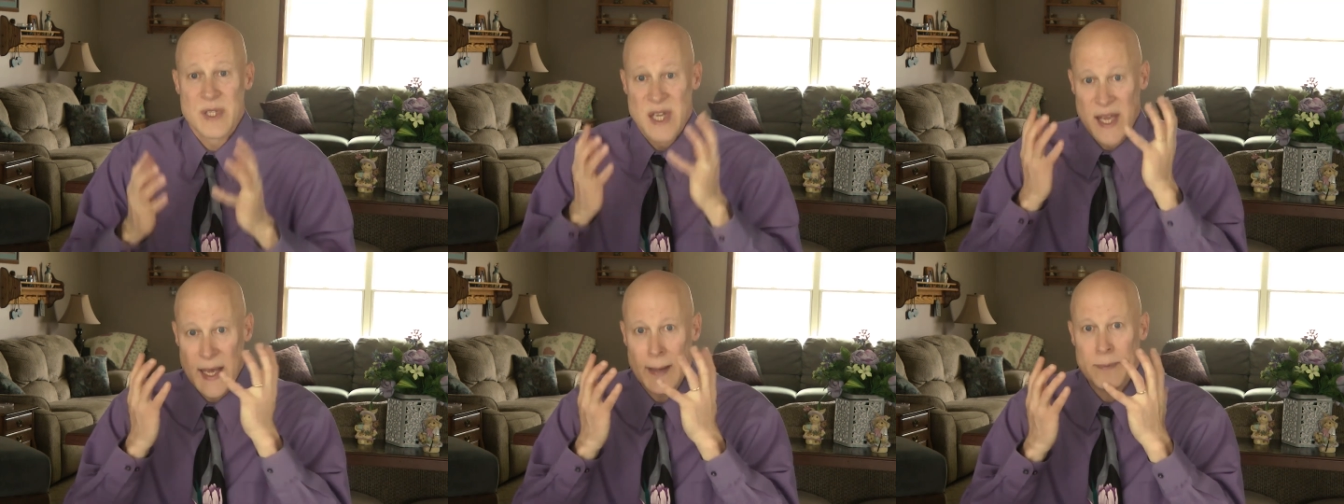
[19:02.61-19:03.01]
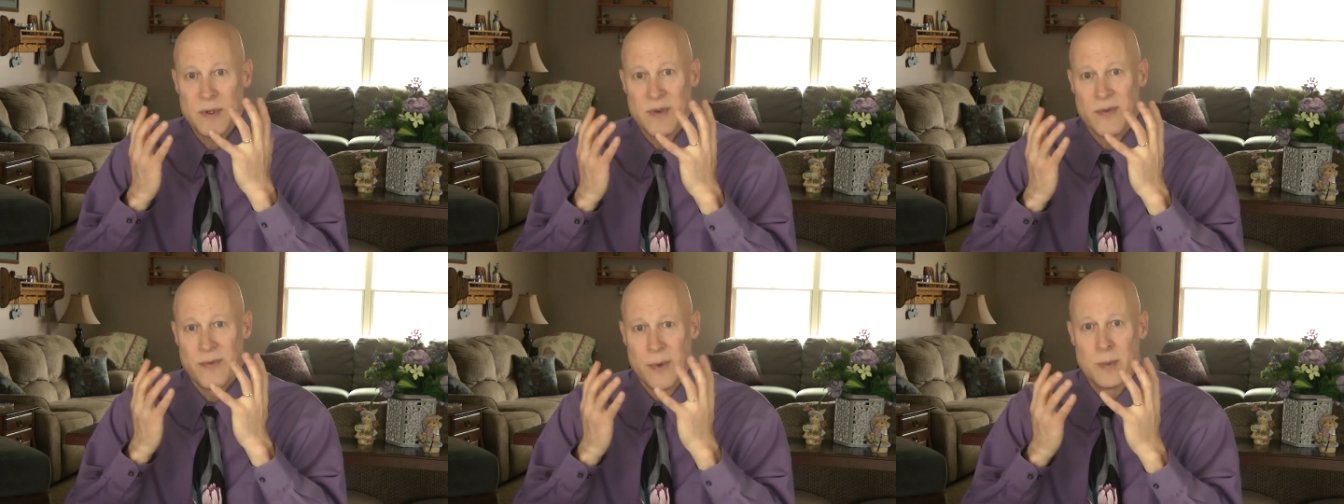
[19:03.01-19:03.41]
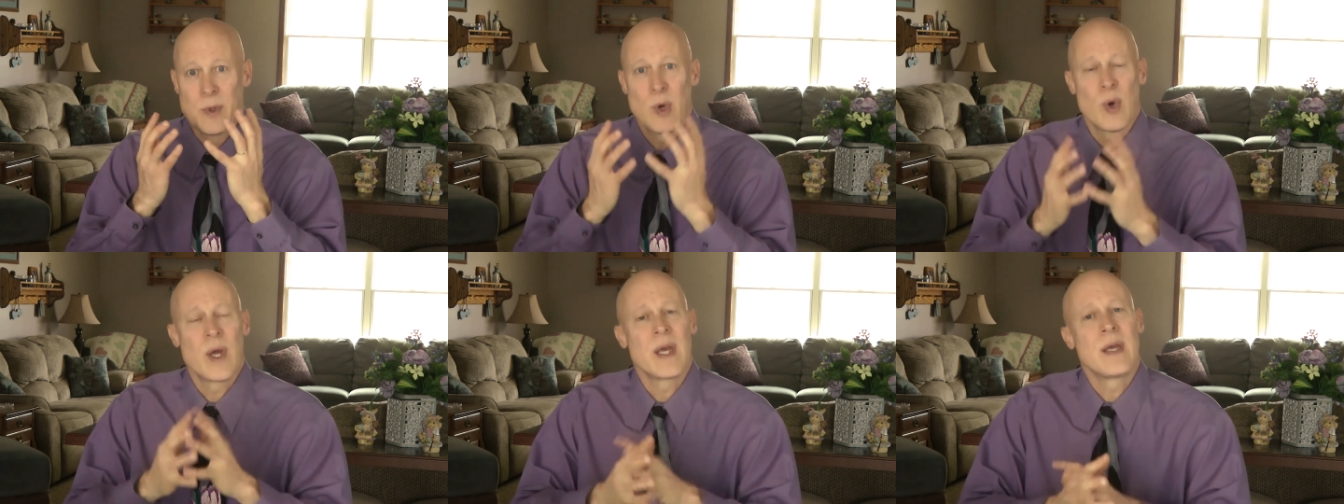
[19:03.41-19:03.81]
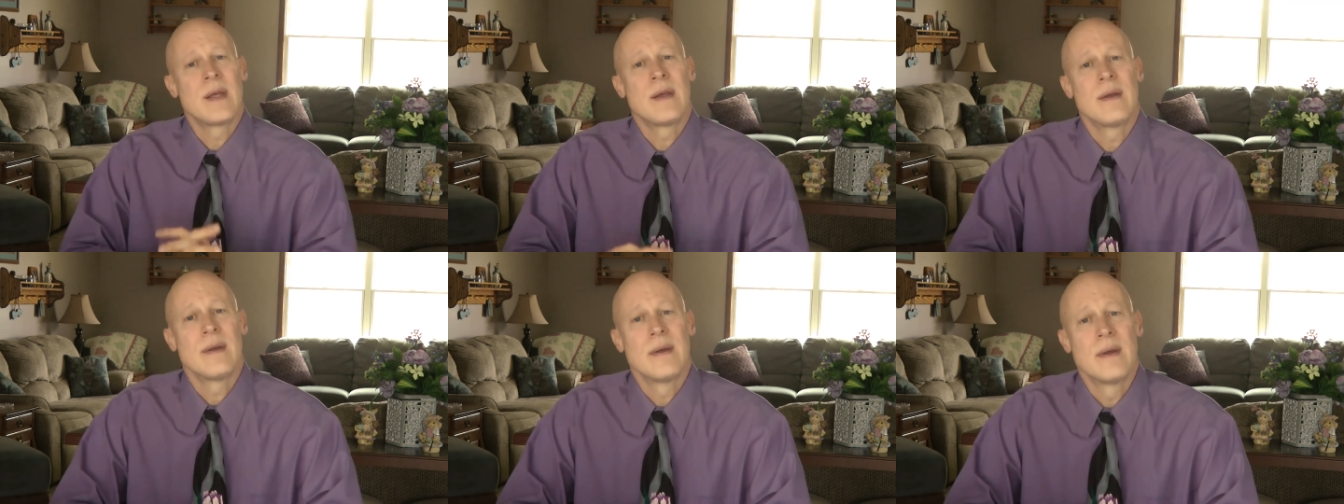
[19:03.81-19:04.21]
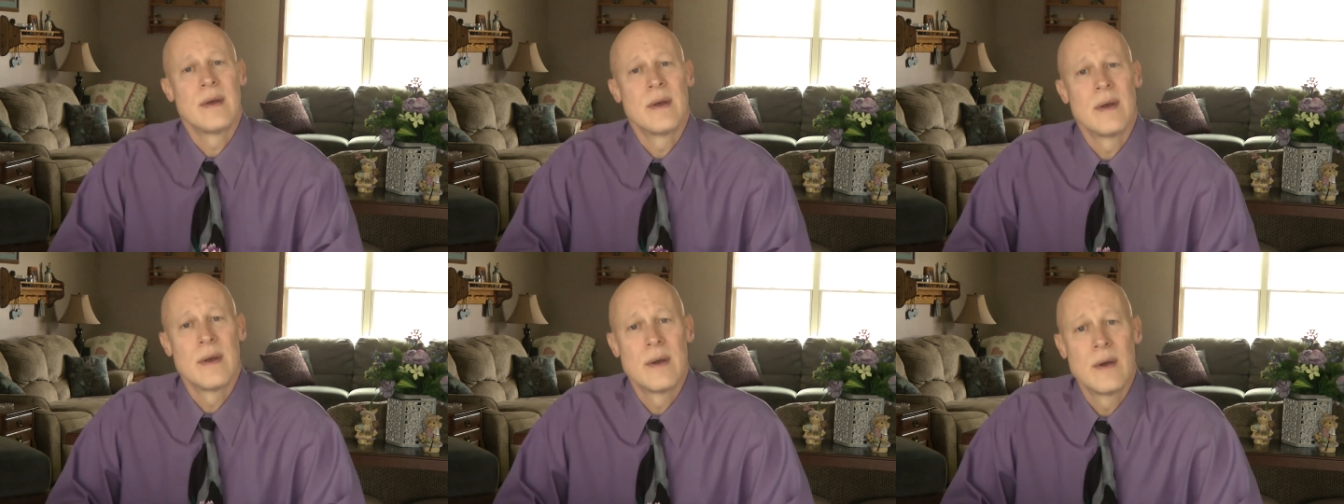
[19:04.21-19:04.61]
kept from knowing
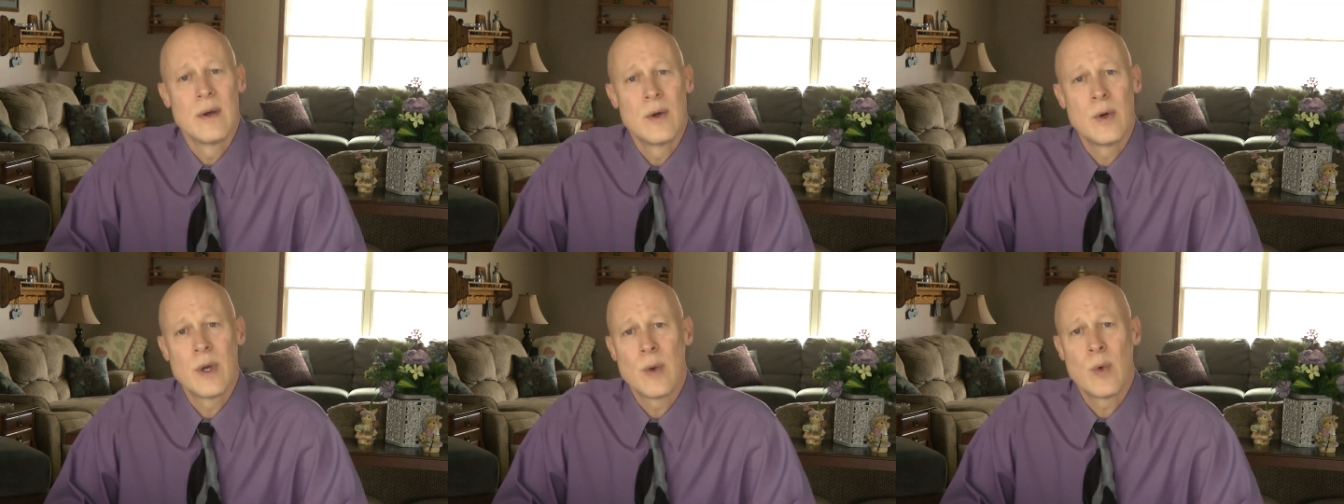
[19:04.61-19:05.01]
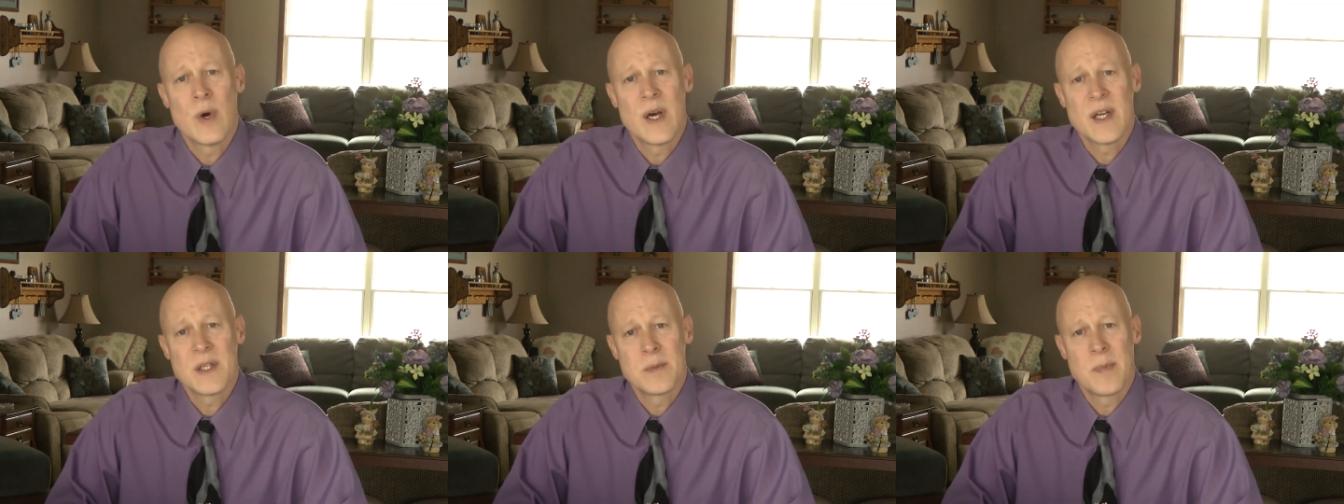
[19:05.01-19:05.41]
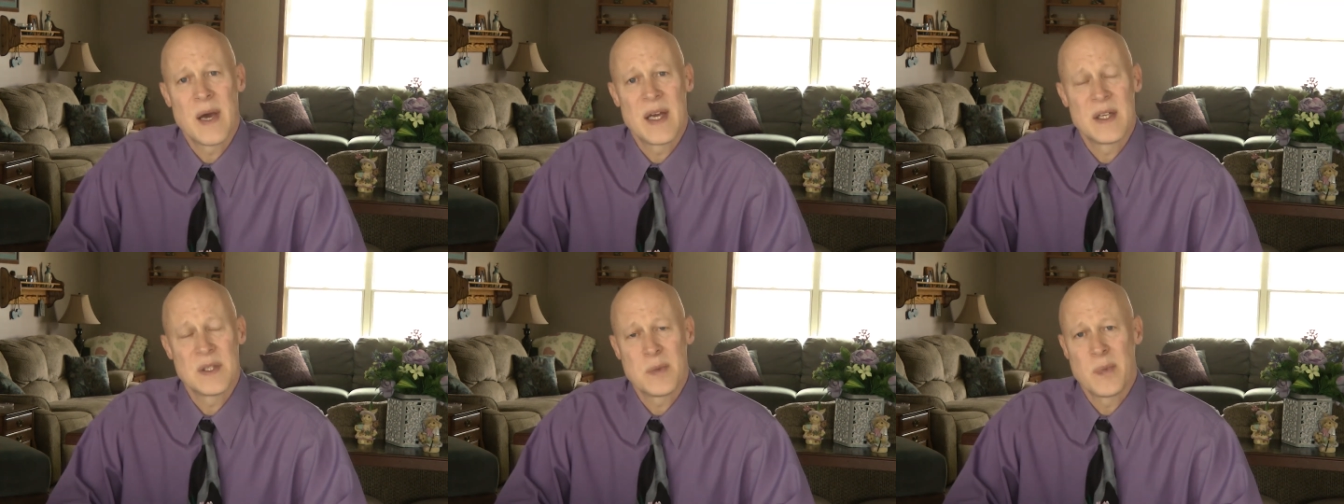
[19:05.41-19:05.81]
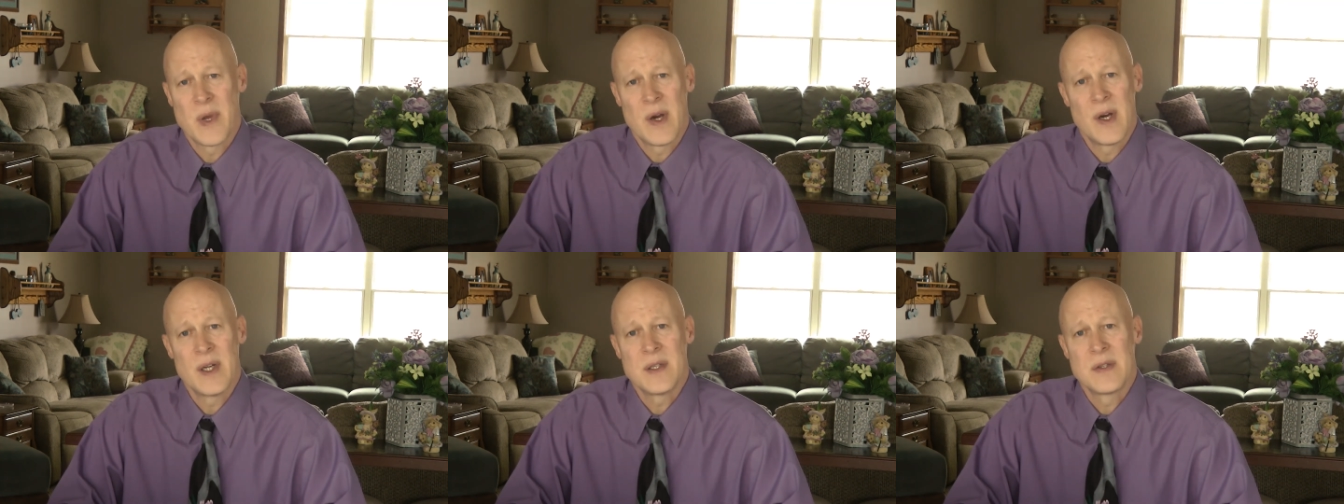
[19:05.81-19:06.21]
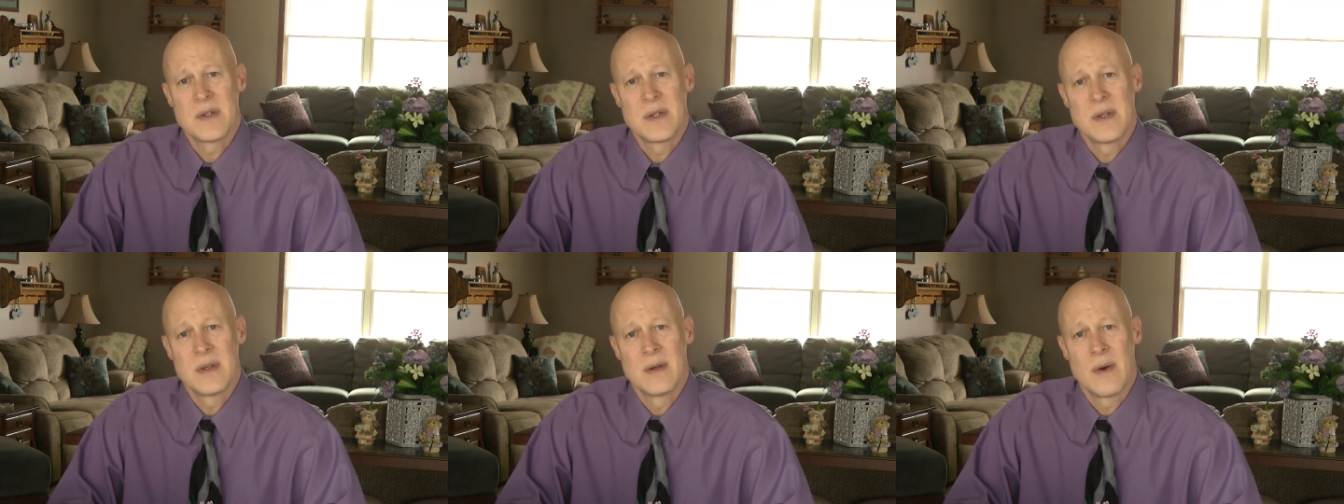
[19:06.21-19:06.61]
who he was by his
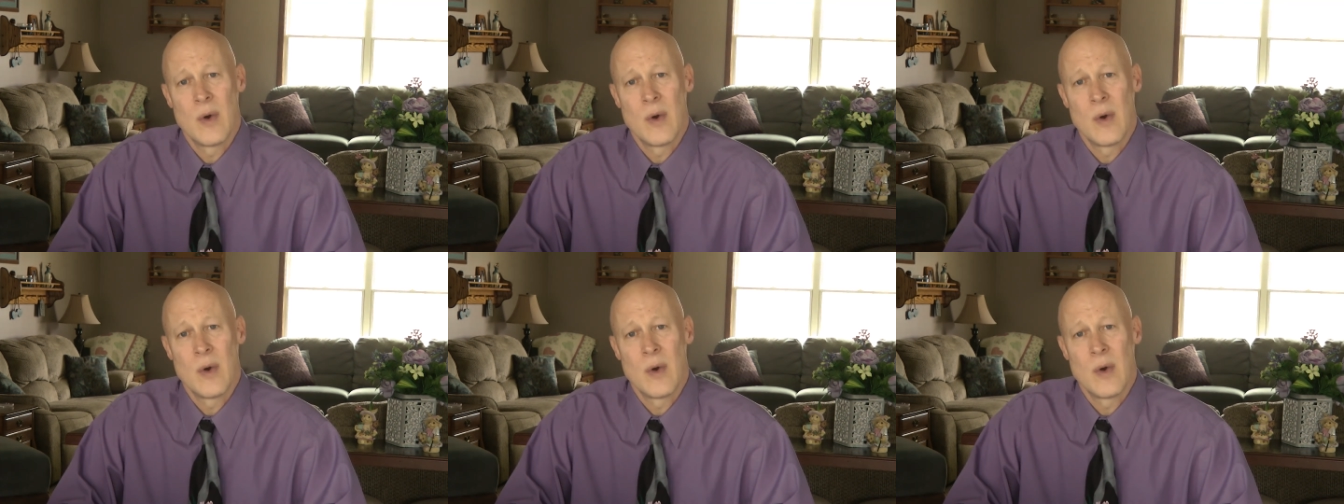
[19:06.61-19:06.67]
appearance